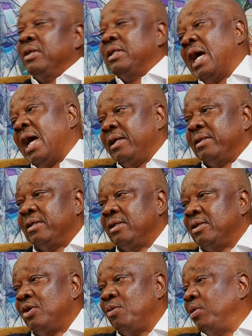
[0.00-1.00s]
died.
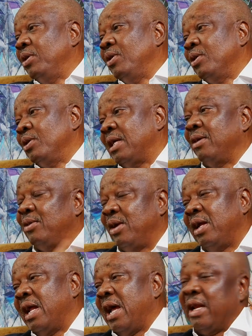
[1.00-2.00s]
Nobody knows how Dora
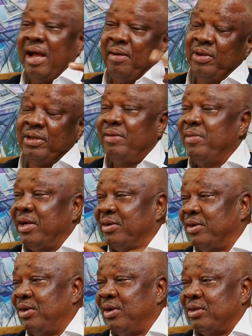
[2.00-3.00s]
died. I'm not a medical
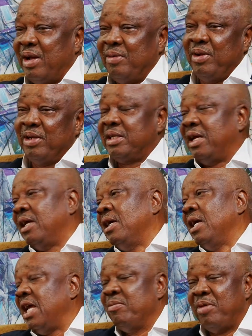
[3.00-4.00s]
doctor. I'm not a
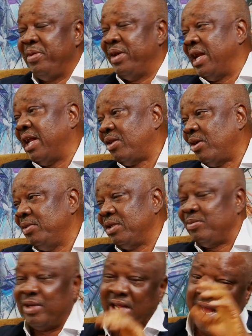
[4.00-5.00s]
mobile anatomist.
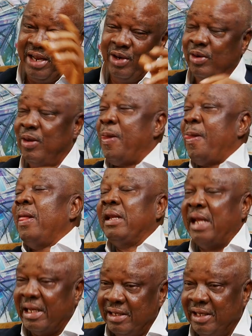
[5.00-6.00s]
But I know that the